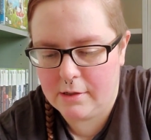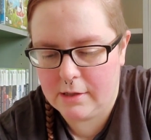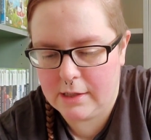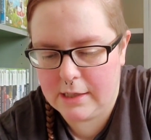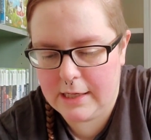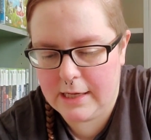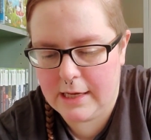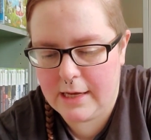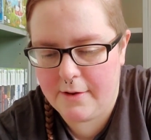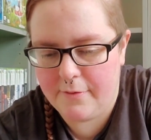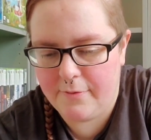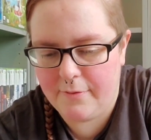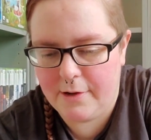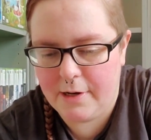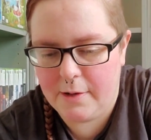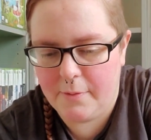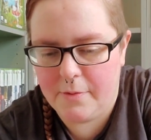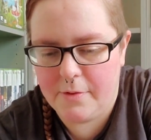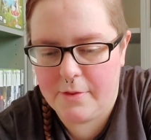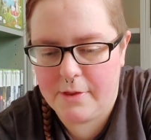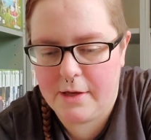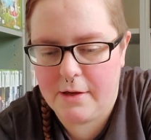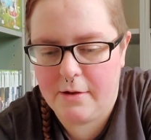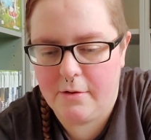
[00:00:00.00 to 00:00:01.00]
carefully
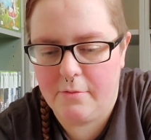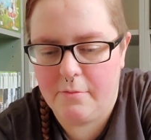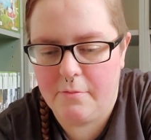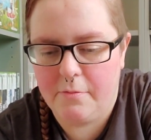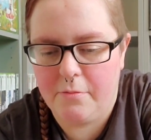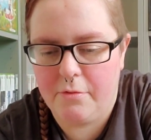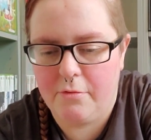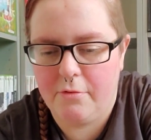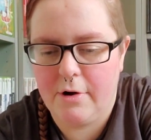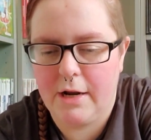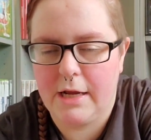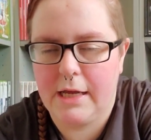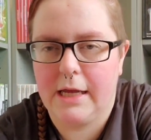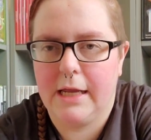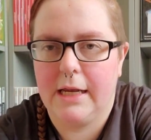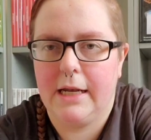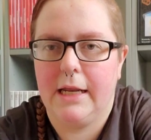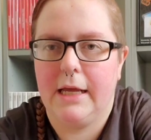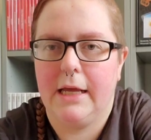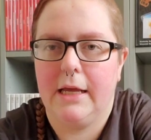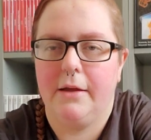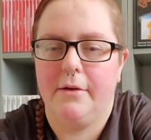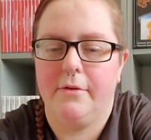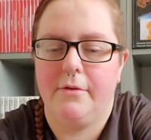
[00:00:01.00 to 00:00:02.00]
without breaking
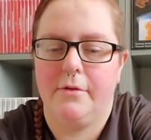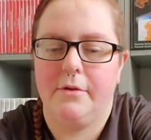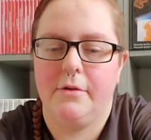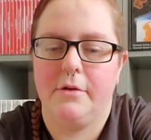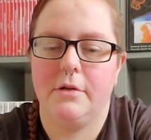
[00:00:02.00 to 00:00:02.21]
it.